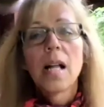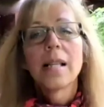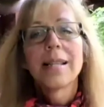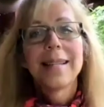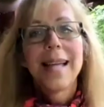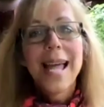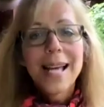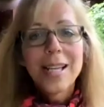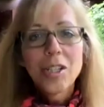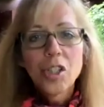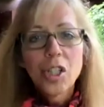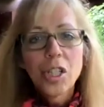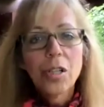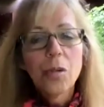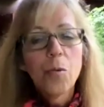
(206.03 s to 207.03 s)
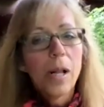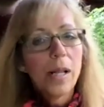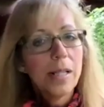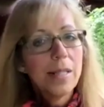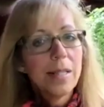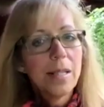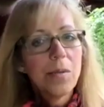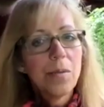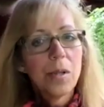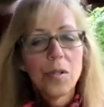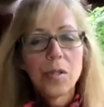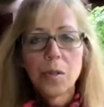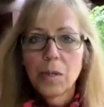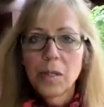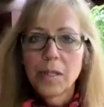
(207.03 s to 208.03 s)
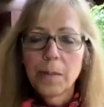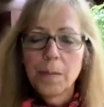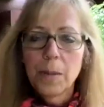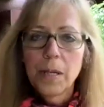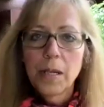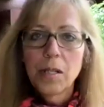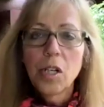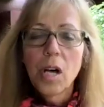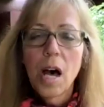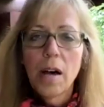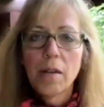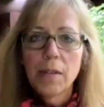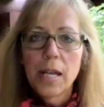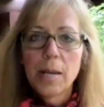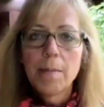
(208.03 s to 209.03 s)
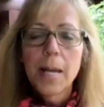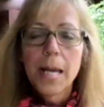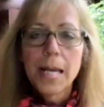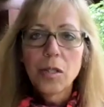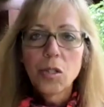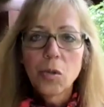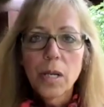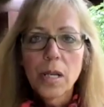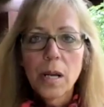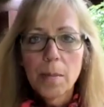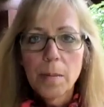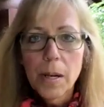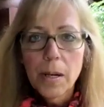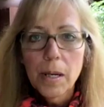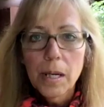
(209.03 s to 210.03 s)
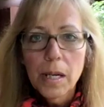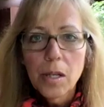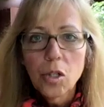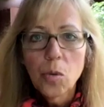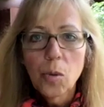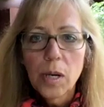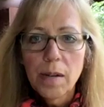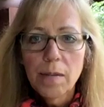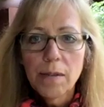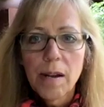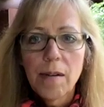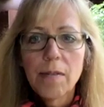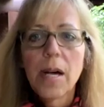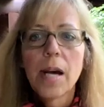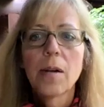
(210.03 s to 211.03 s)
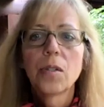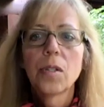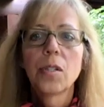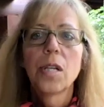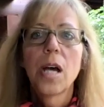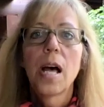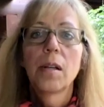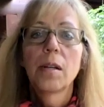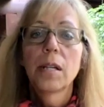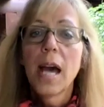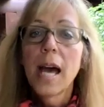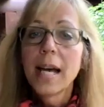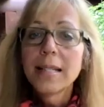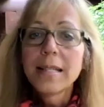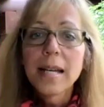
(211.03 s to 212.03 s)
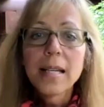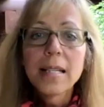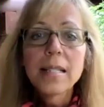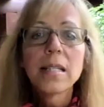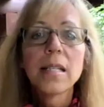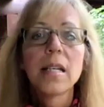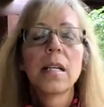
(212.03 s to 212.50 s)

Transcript: Last year, Wellington was the recipient of a Main Street America $25,000 contest.